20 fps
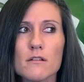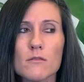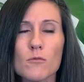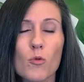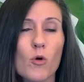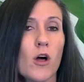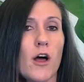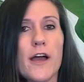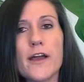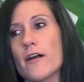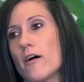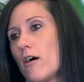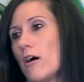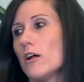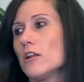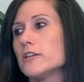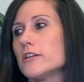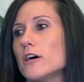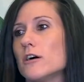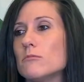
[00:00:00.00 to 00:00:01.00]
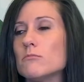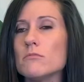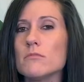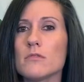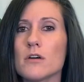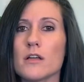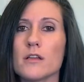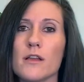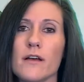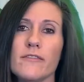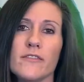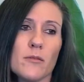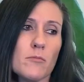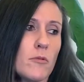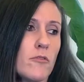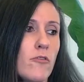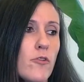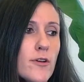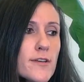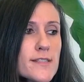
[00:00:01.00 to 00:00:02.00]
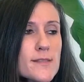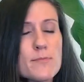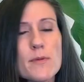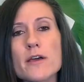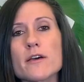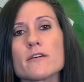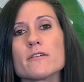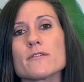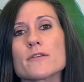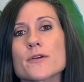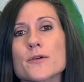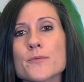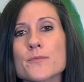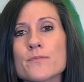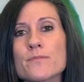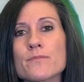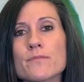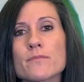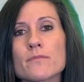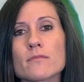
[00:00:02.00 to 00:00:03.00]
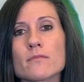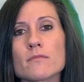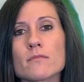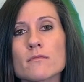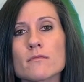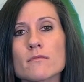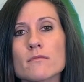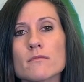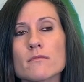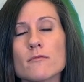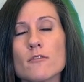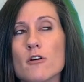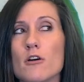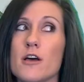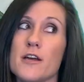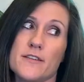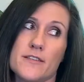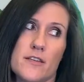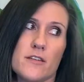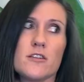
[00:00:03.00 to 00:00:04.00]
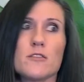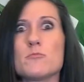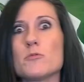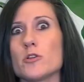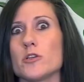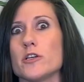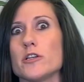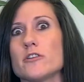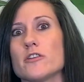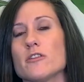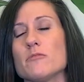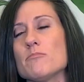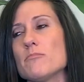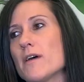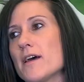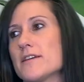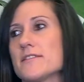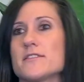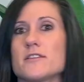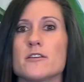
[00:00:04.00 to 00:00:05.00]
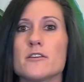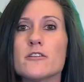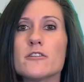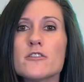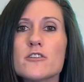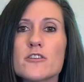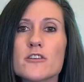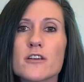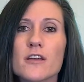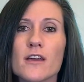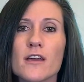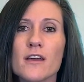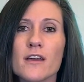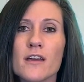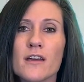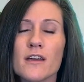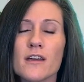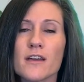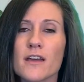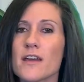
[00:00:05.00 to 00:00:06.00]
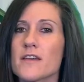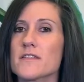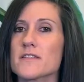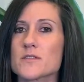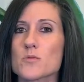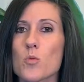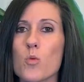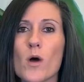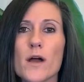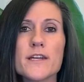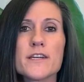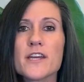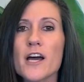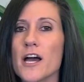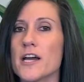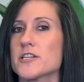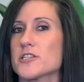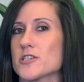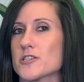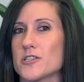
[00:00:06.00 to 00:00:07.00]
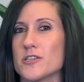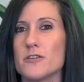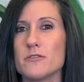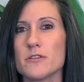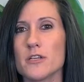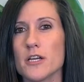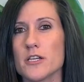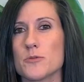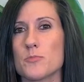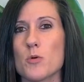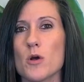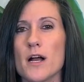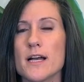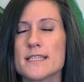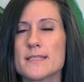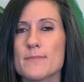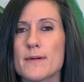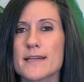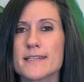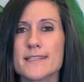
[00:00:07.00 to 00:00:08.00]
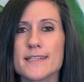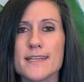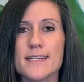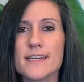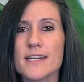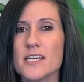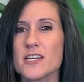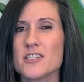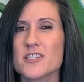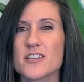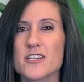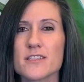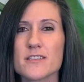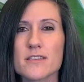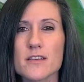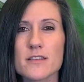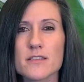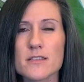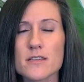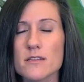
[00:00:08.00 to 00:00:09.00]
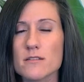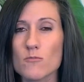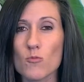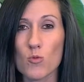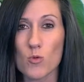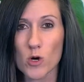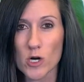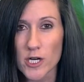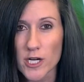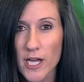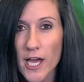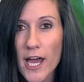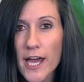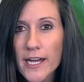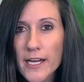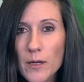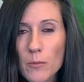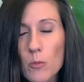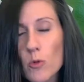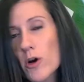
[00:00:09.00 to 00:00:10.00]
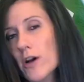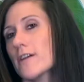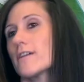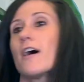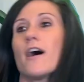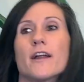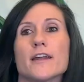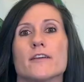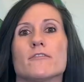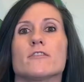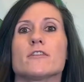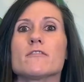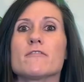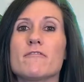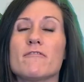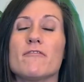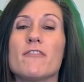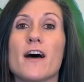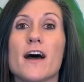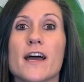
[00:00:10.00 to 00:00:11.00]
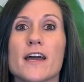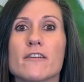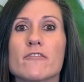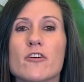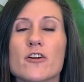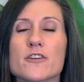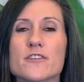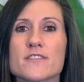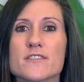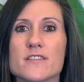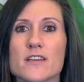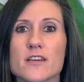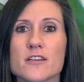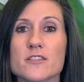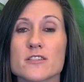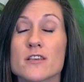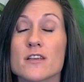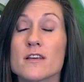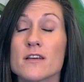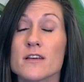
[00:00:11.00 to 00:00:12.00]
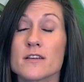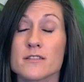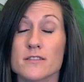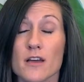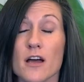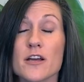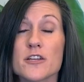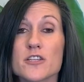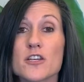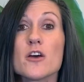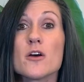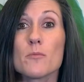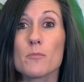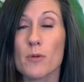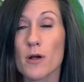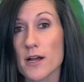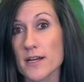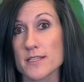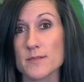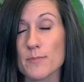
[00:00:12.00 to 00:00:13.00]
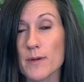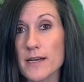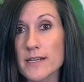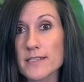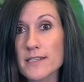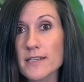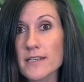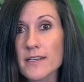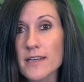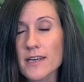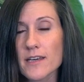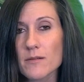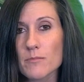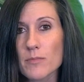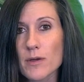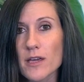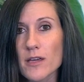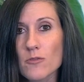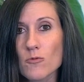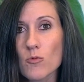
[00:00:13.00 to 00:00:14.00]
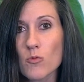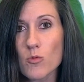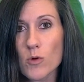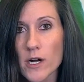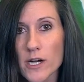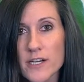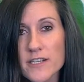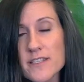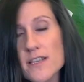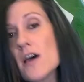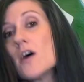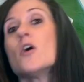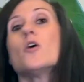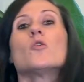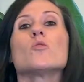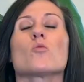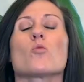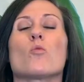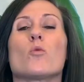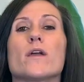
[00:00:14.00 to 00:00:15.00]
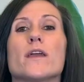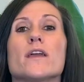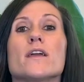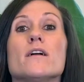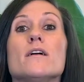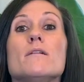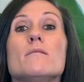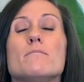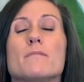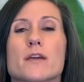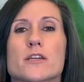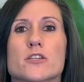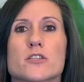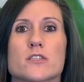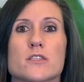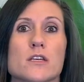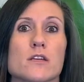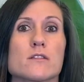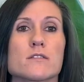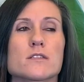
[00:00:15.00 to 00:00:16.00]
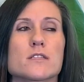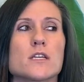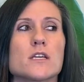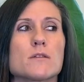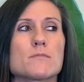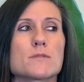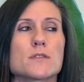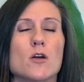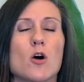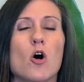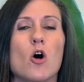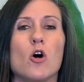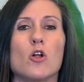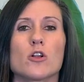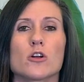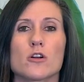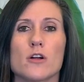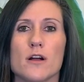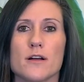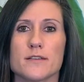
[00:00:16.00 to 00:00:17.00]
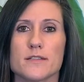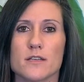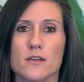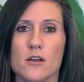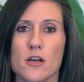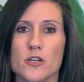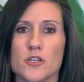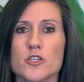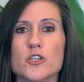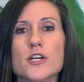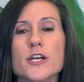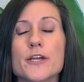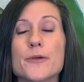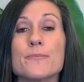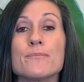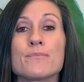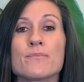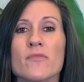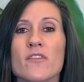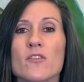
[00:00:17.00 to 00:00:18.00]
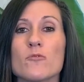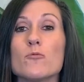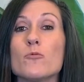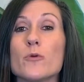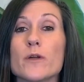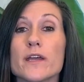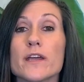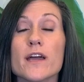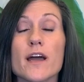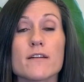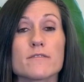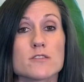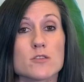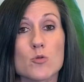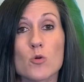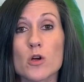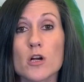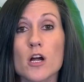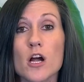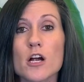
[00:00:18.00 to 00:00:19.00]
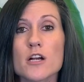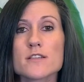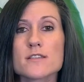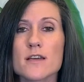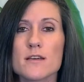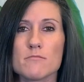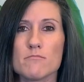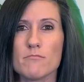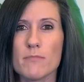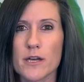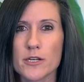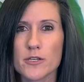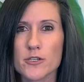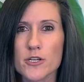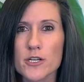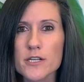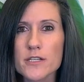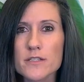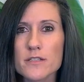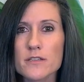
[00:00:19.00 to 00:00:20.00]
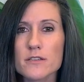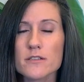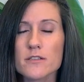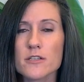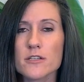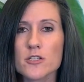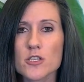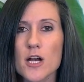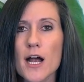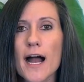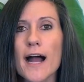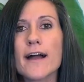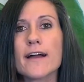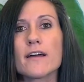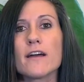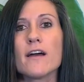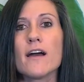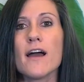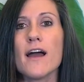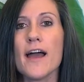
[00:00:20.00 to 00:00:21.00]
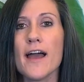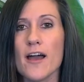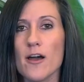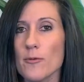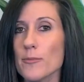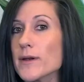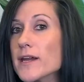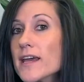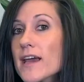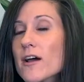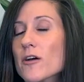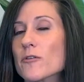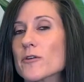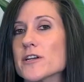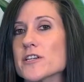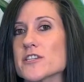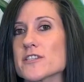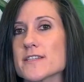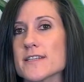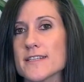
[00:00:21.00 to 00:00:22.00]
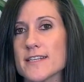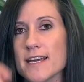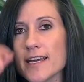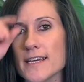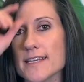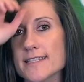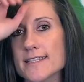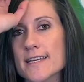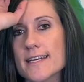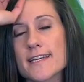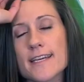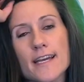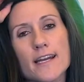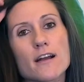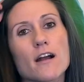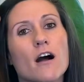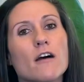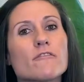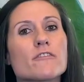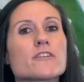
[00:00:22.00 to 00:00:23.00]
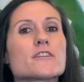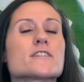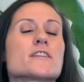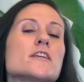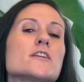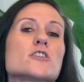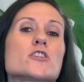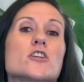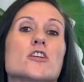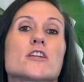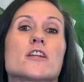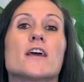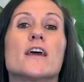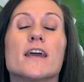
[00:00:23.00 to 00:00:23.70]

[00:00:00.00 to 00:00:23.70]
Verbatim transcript: well, I called them, I left them a voicemail, well, I sent them a LinkedIn message. Okay, this one touch or two touch prospecting, it just doesn't work anymore. Not even a five or six touch prospecting campaign works. We manage sales teams all across the country. We have scorecards and metrics to track how many outreaches it takes to get a conversation